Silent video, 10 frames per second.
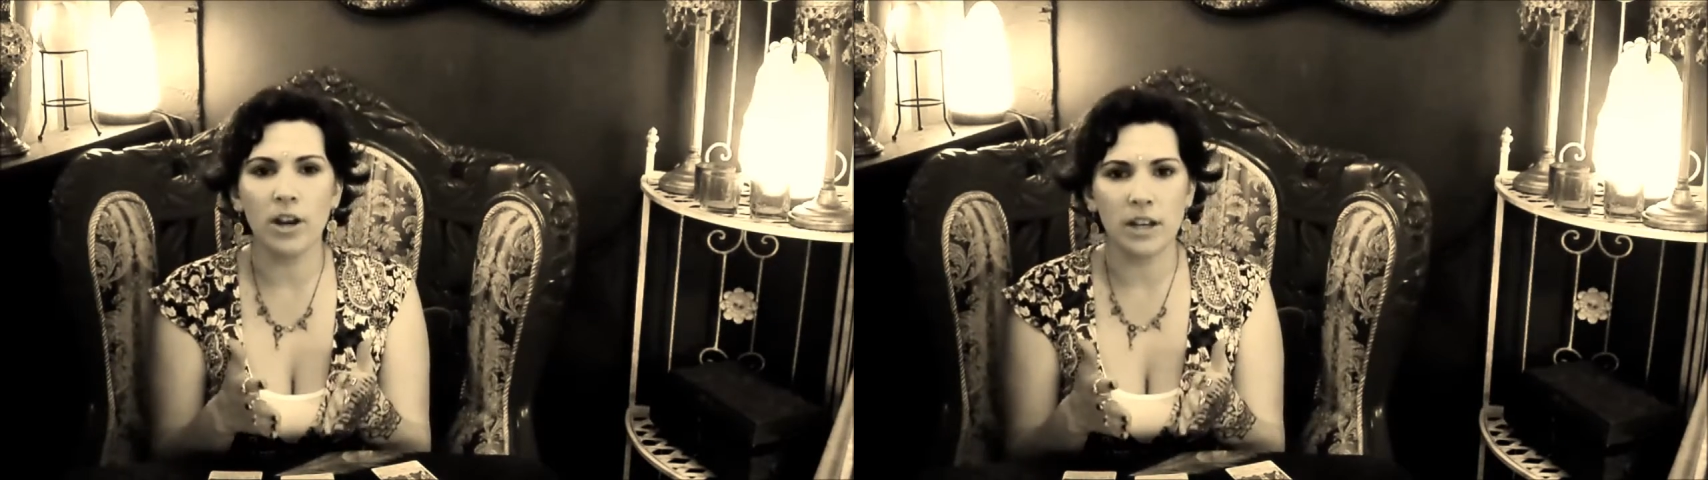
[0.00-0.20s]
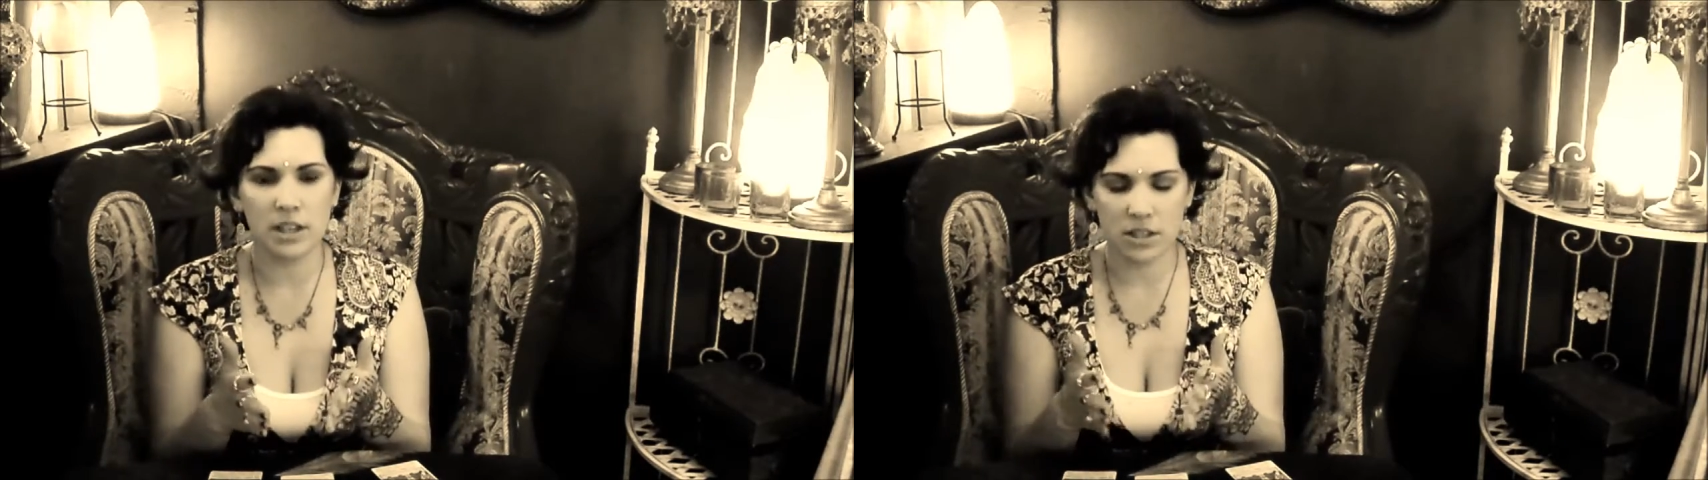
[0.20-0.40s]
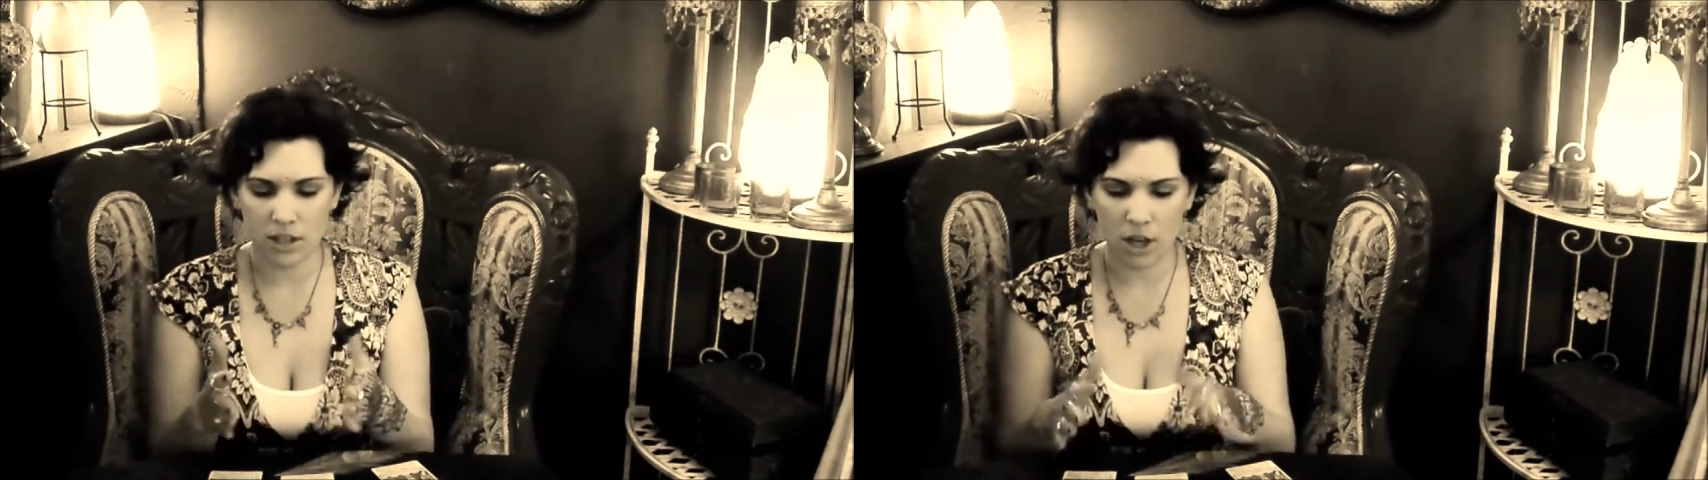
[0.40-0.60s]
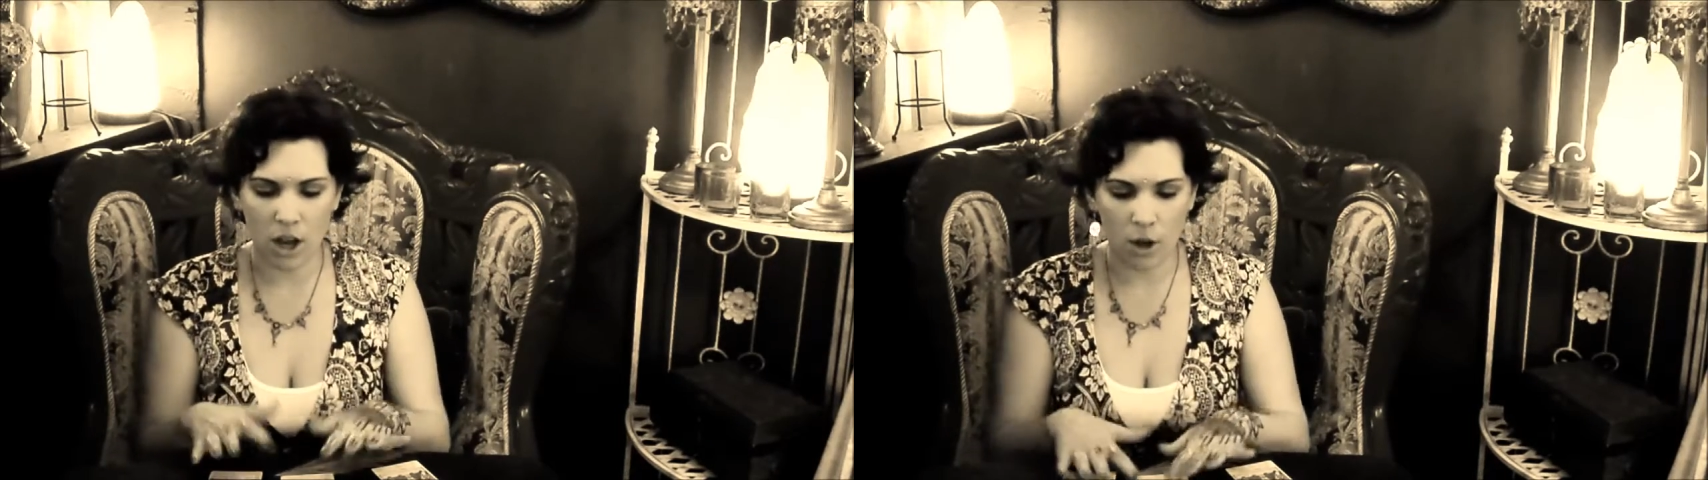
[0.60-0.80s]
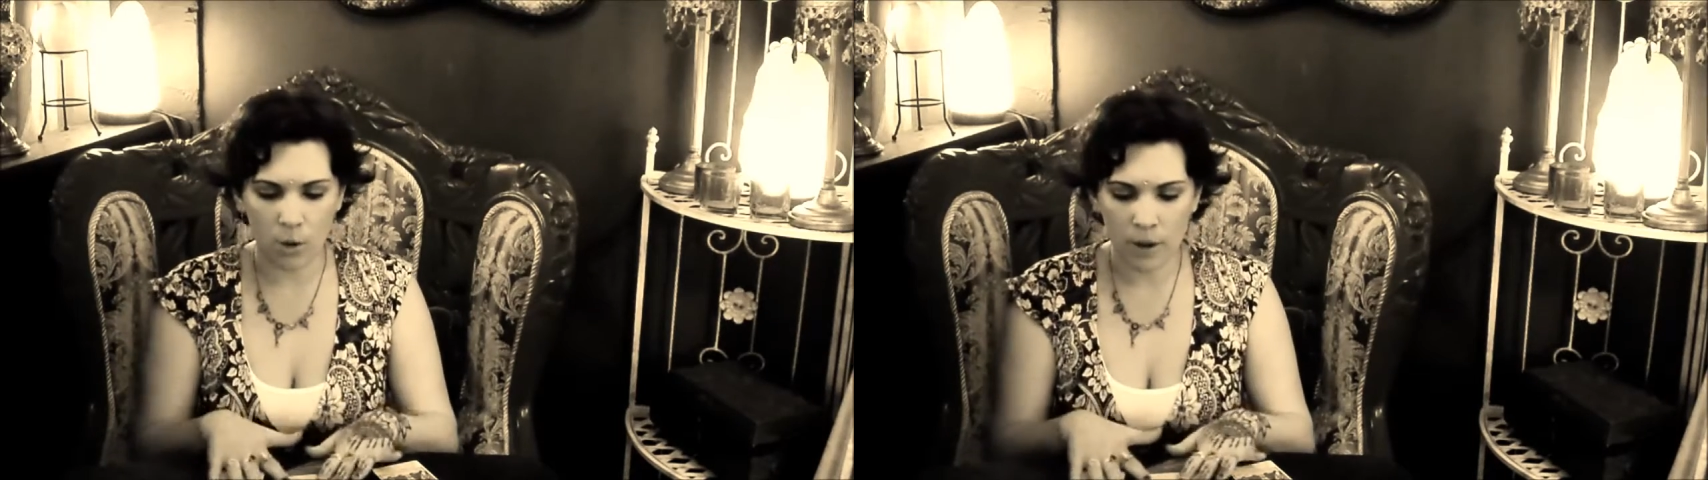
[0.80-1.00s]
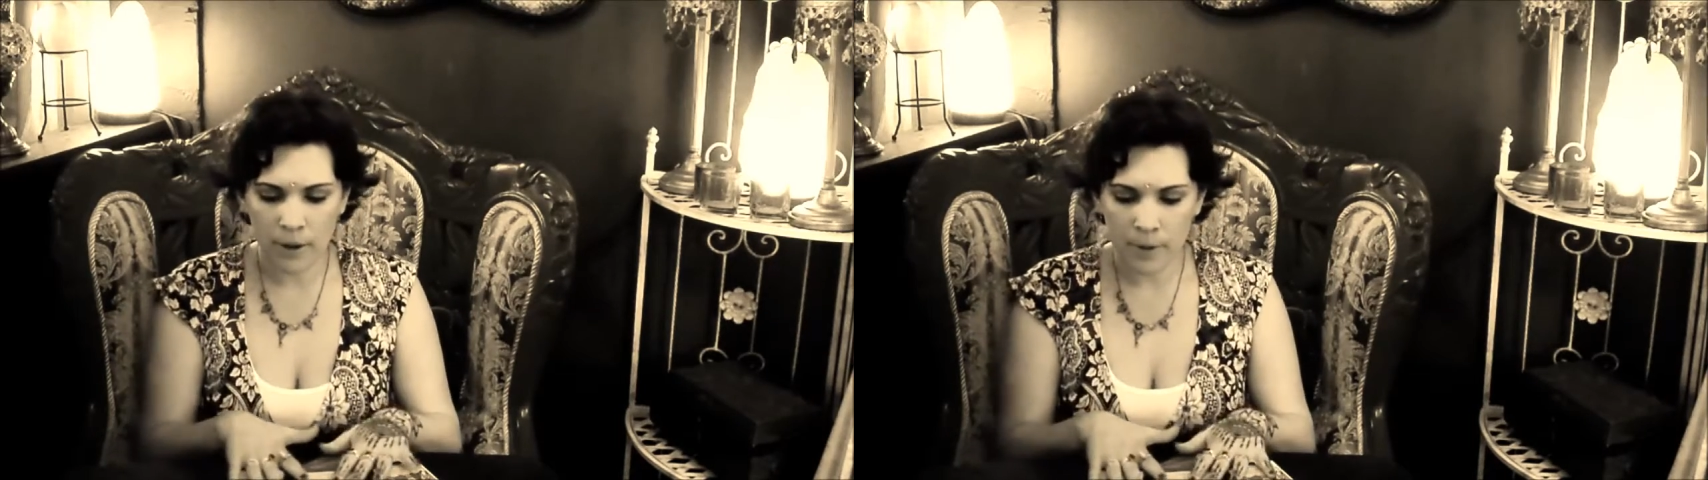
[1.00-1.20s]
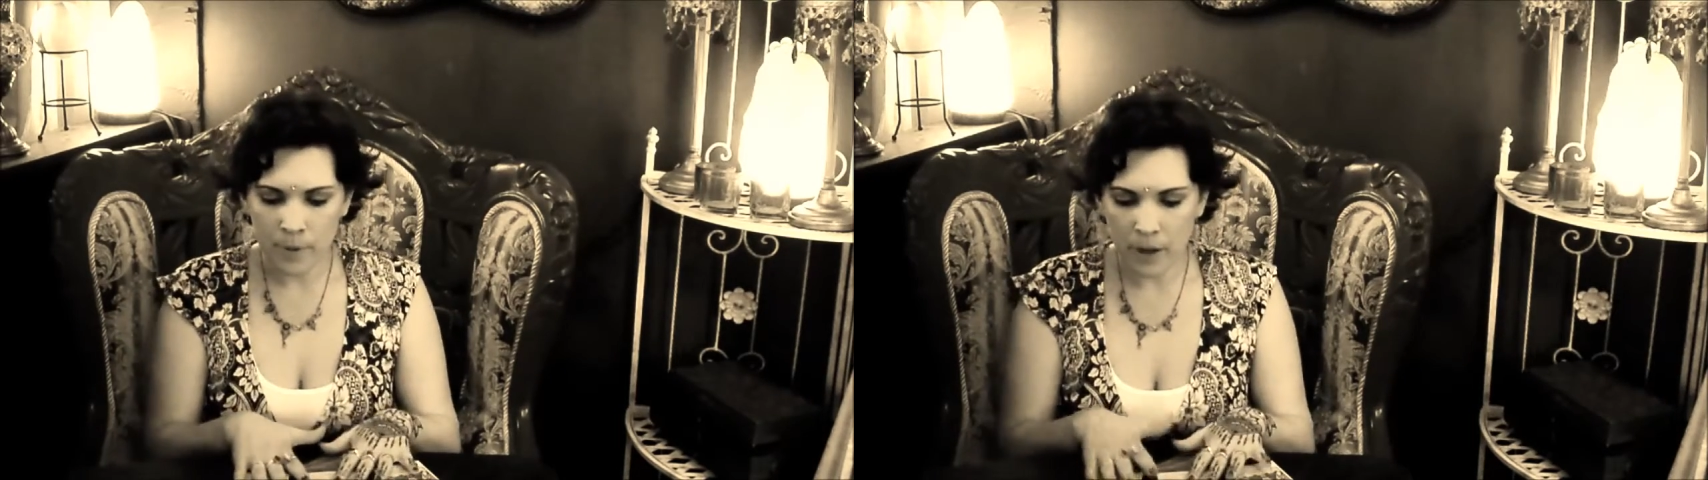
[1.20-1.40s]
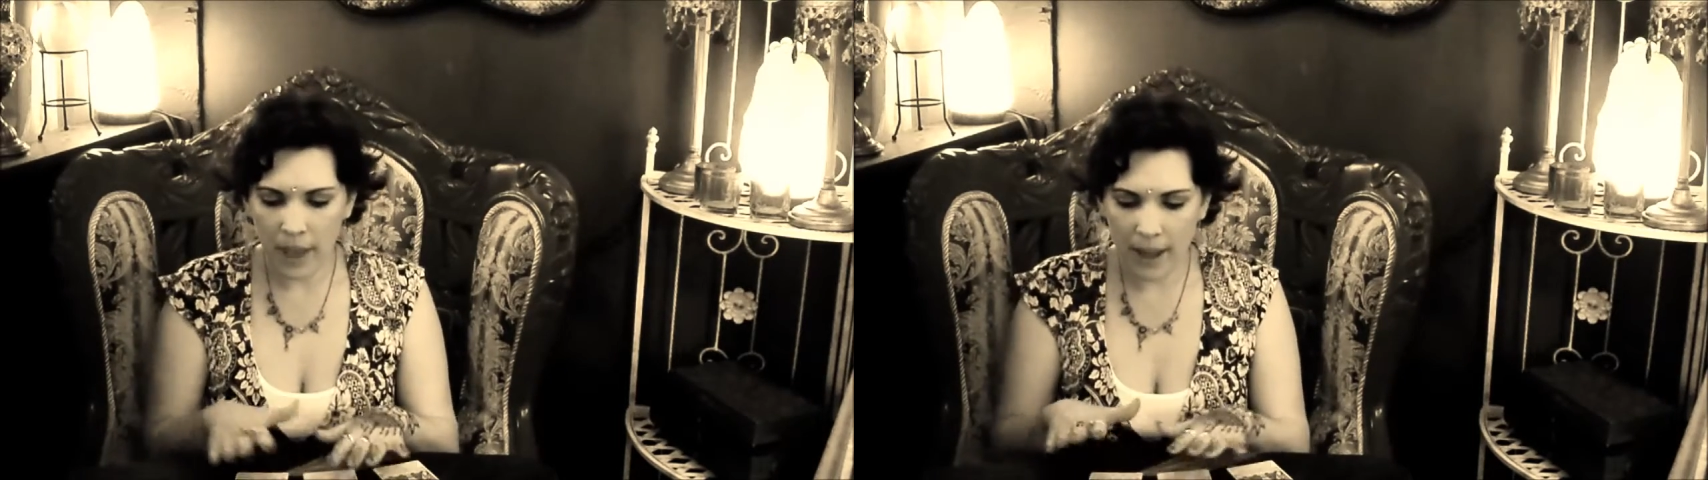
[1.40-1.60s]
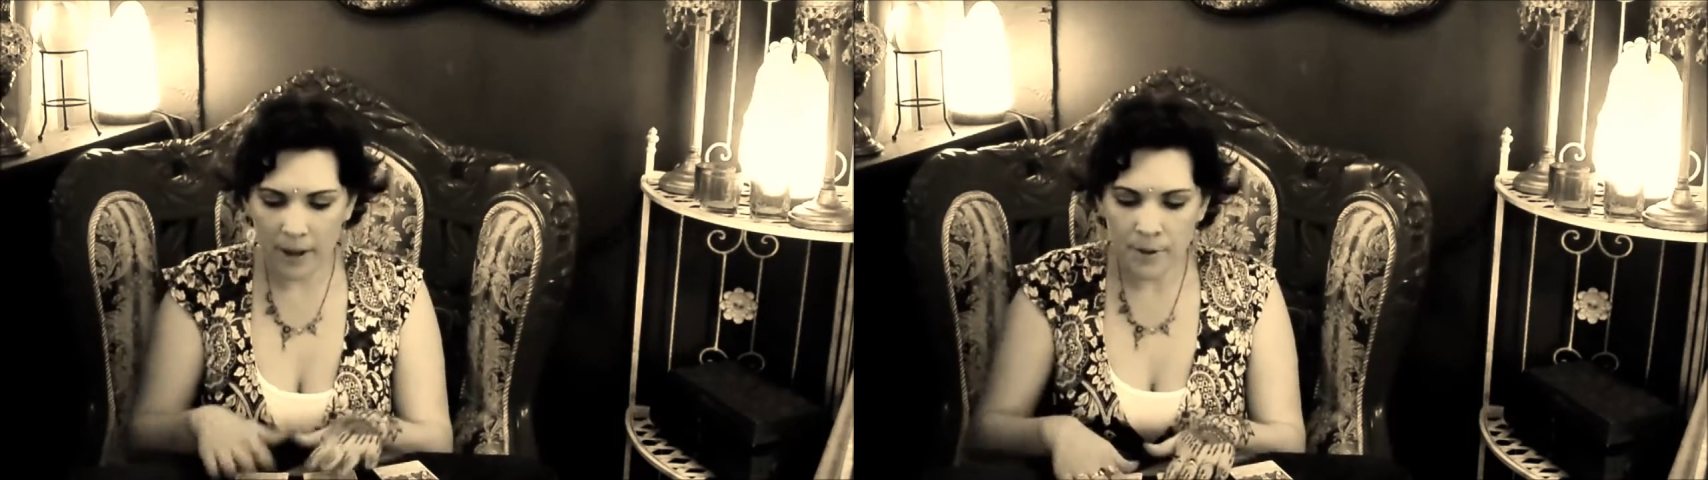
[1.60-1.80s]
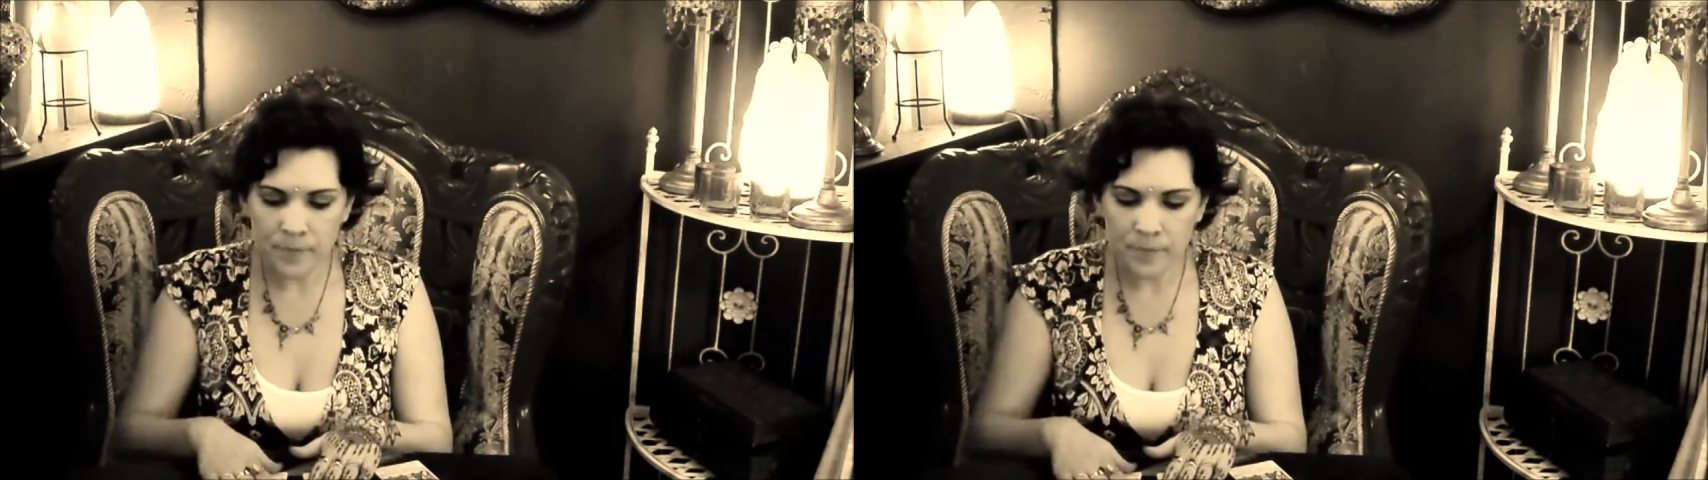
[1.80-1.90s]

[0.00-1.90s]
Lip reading: it needs to go, okay?